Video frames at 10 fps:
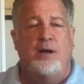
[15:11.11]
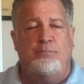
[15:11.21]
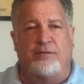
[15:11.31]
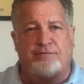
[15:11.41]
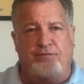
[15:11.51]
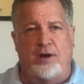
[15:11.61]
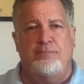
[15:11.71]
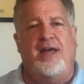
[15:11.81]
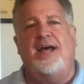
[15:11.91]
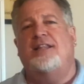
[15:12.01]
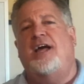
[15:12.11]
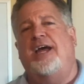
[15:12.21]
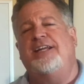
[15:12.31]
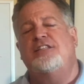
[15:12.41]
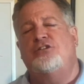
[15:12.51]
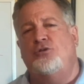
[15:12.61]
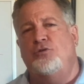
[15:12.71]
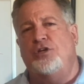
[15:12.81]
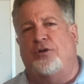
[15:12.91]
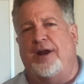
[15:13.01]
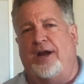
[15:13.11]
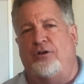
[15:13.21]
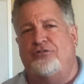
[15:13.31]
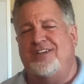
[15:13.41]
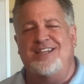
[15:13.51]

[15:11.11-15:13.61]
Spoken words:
But from that line to your house